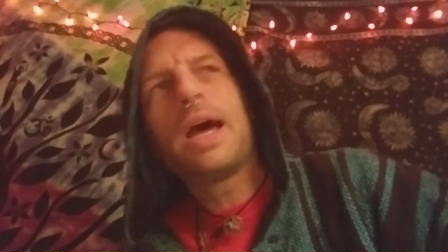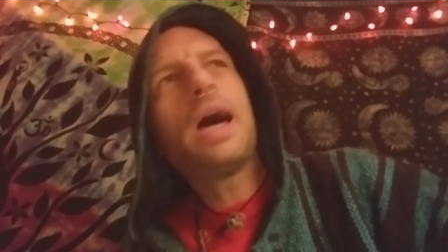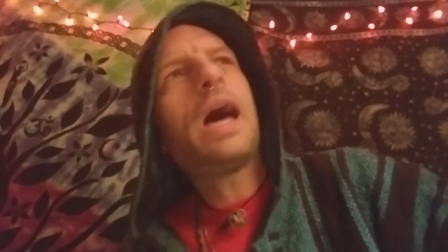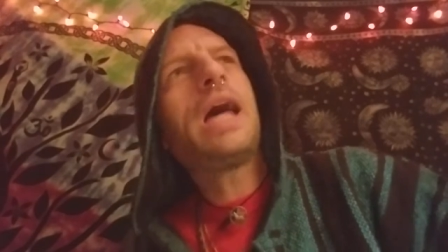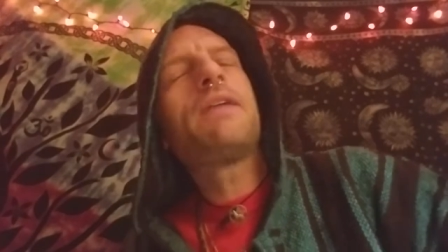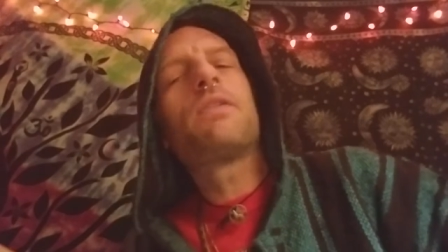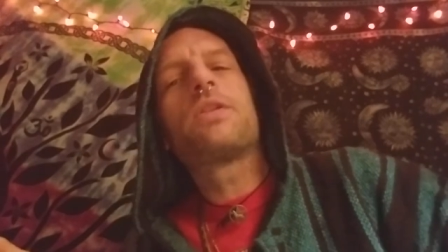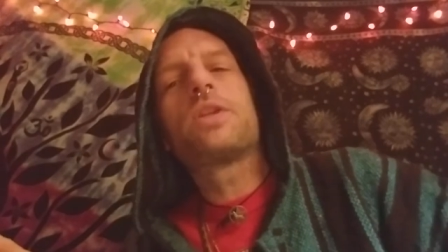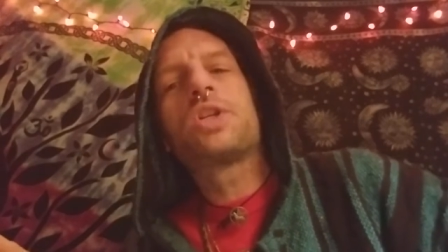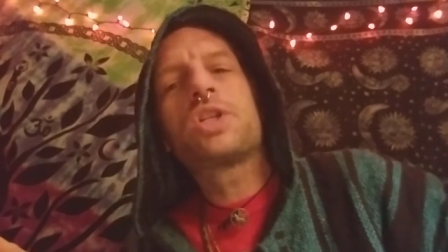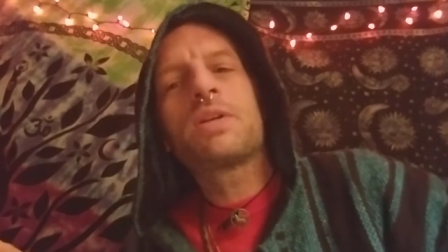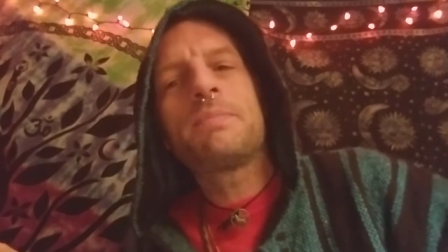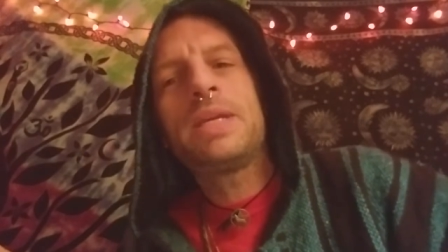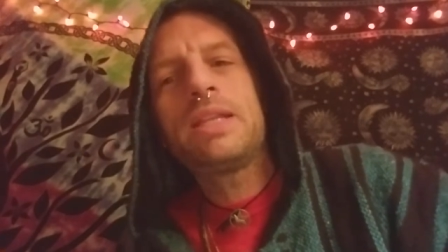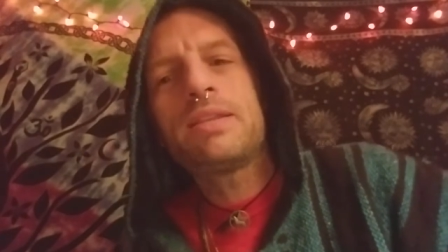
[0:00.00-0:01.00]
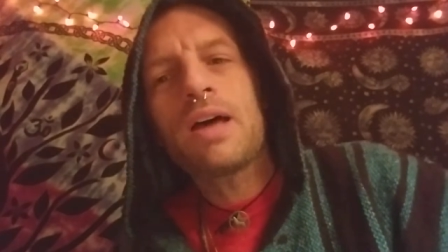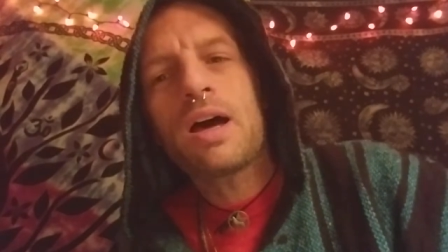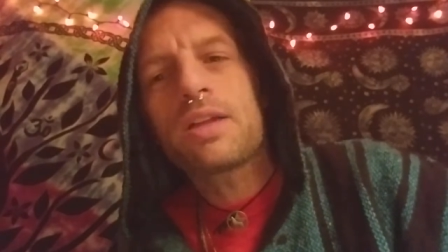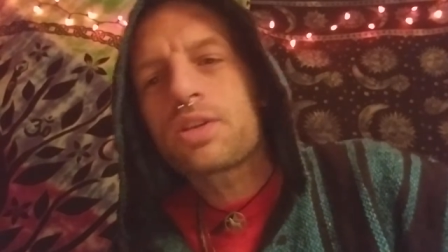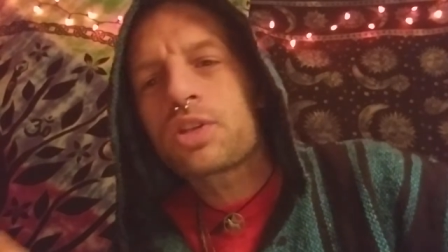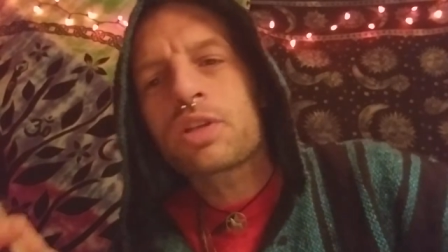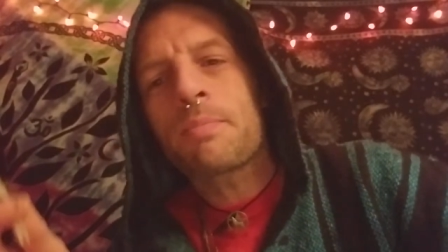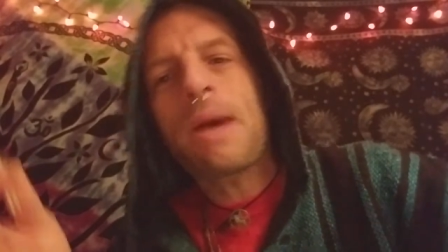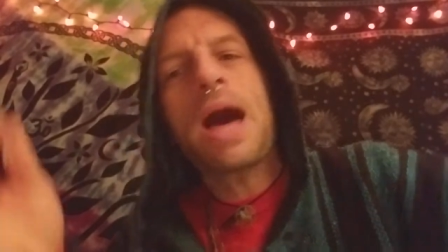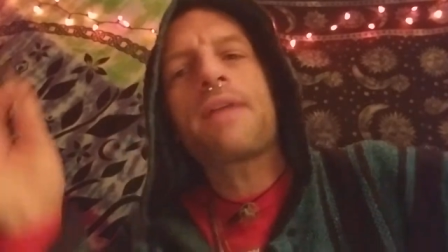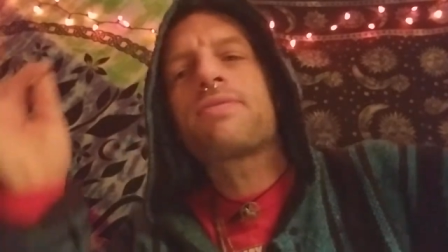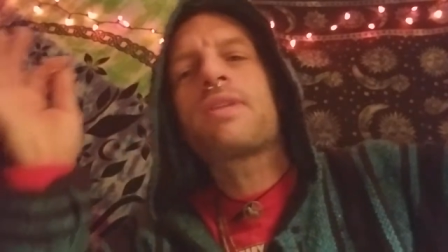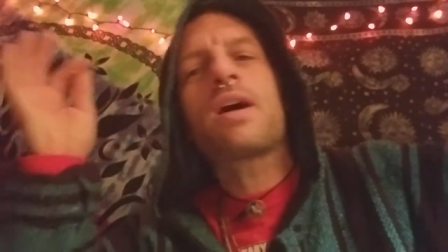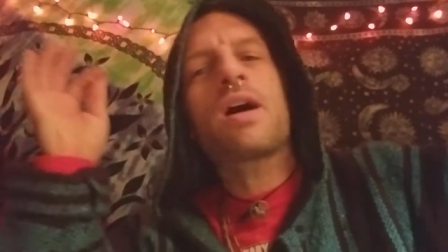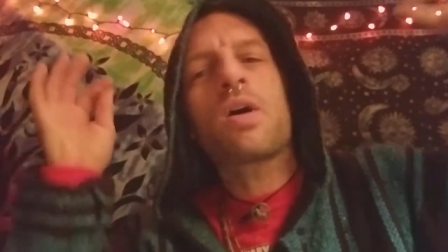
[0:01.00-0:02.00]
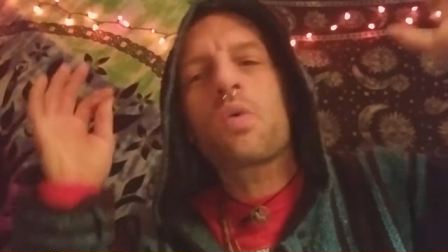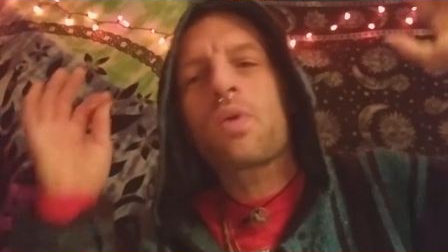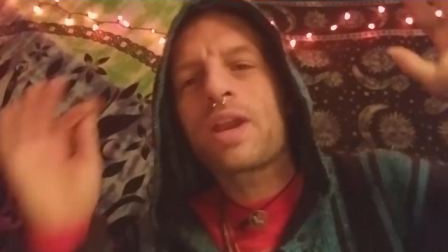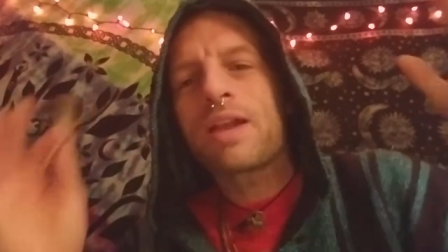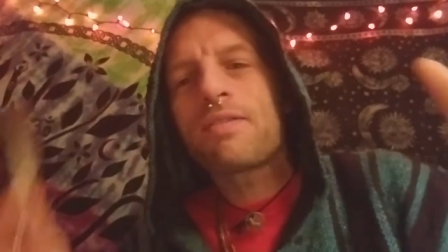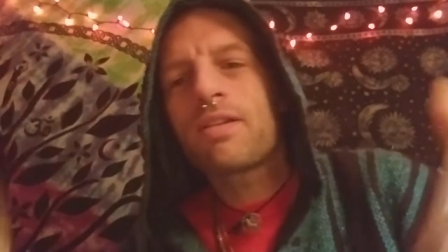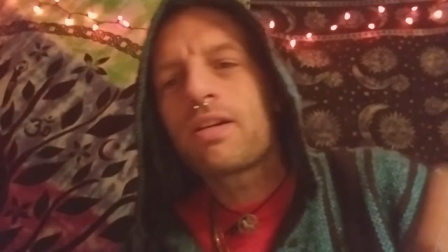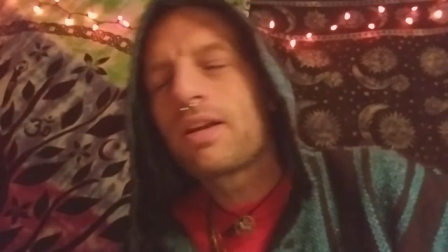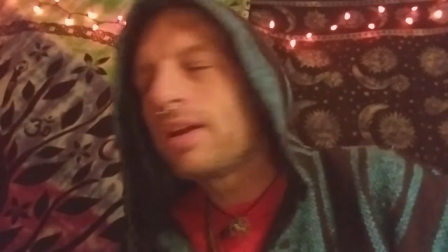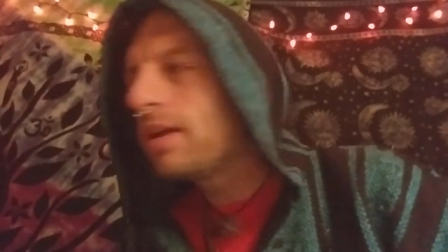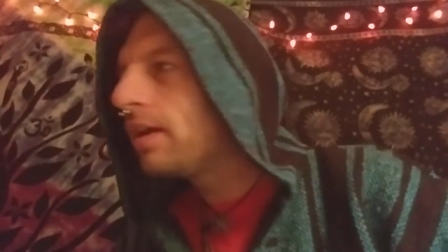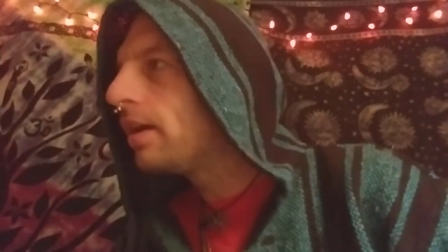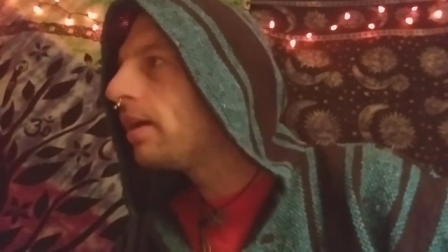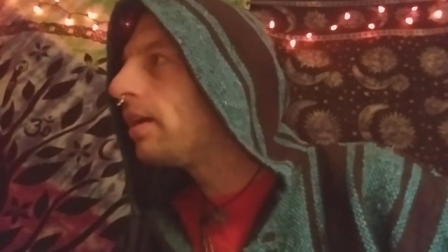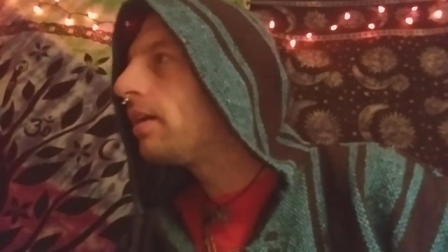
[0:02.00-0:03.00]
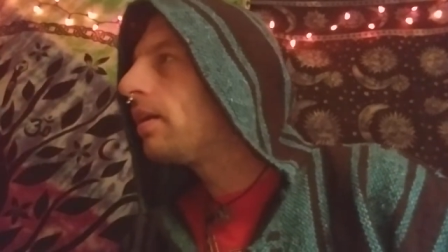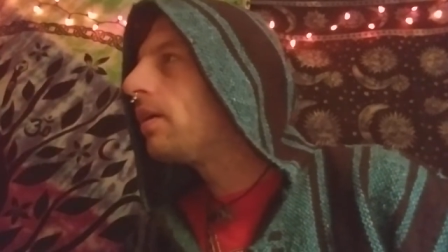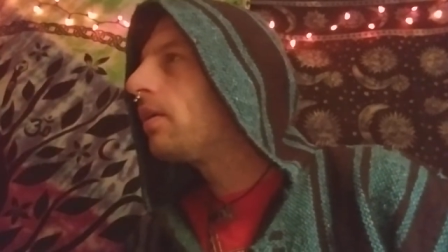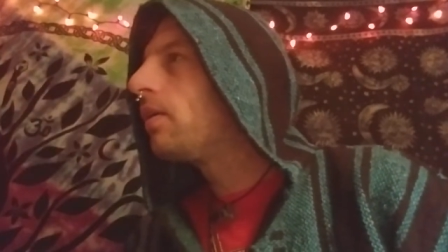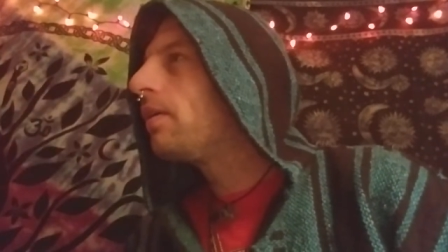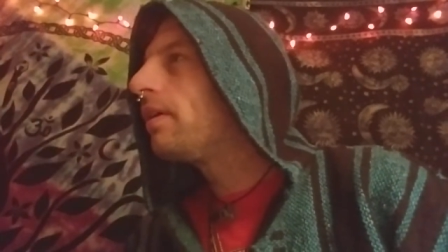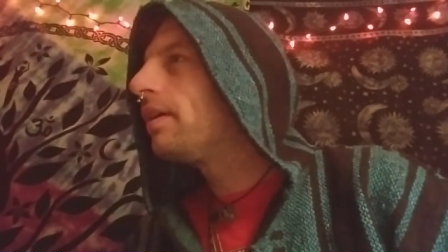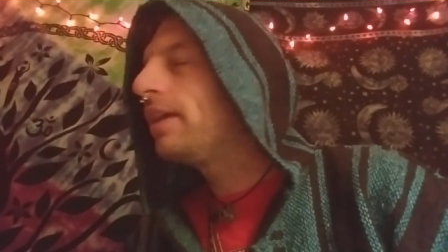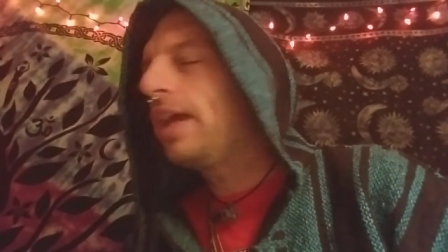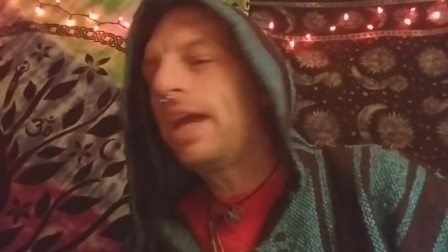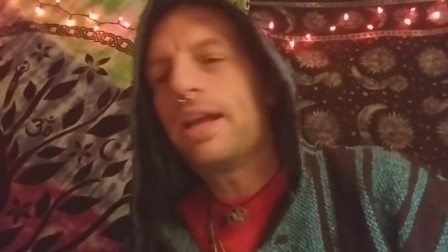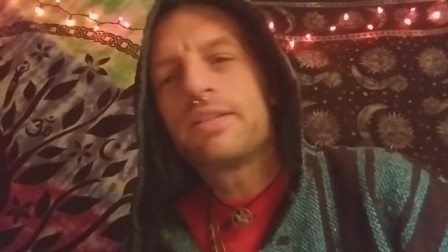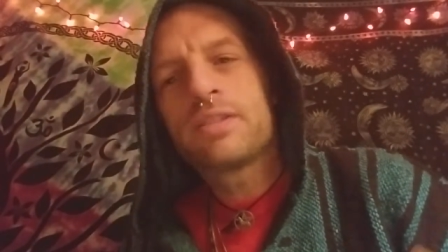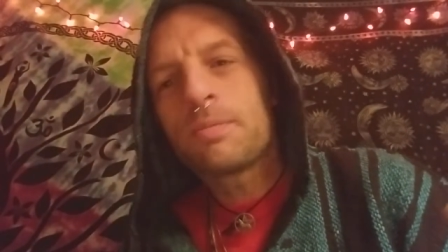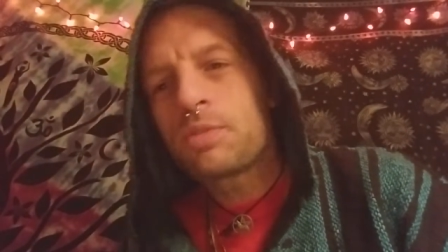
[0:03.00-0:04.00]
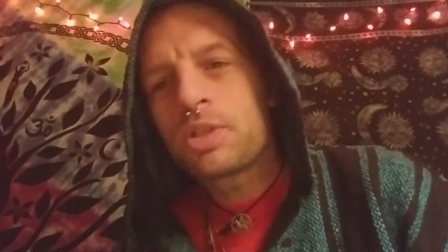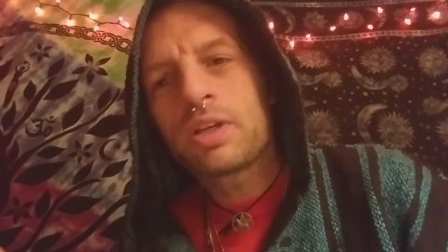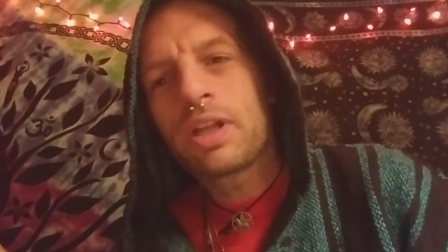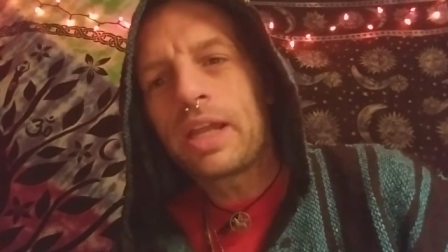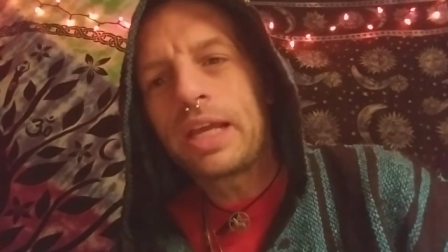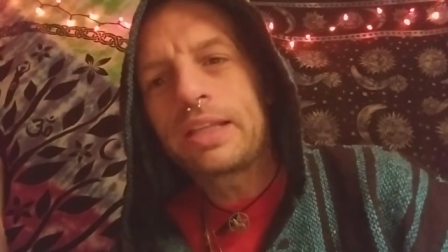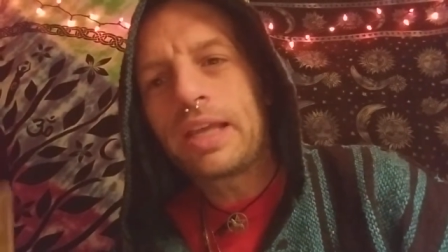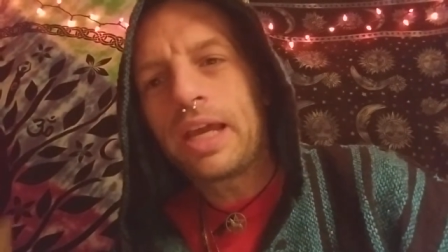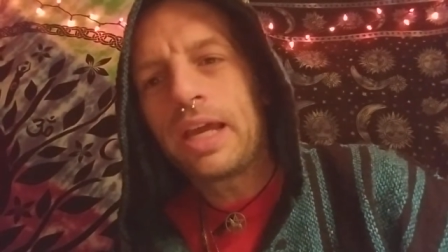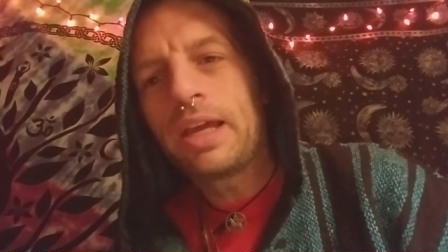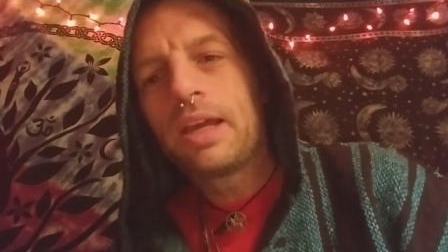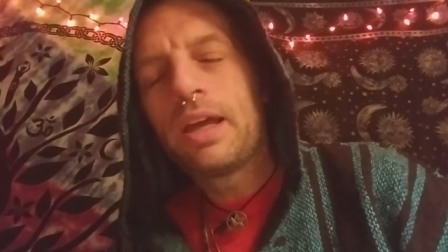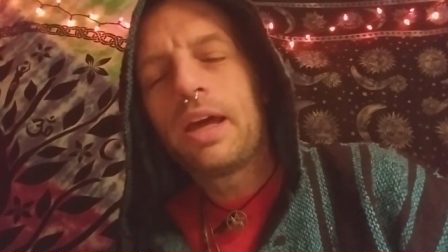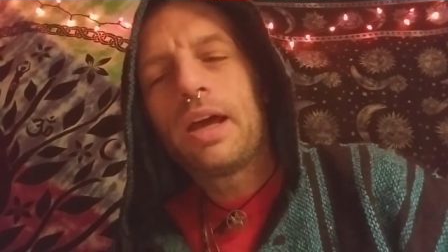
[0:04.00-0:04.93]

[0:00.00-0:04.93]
I don't know, the Shemitah, the Shemitah or whatever, yeah, some shit like that.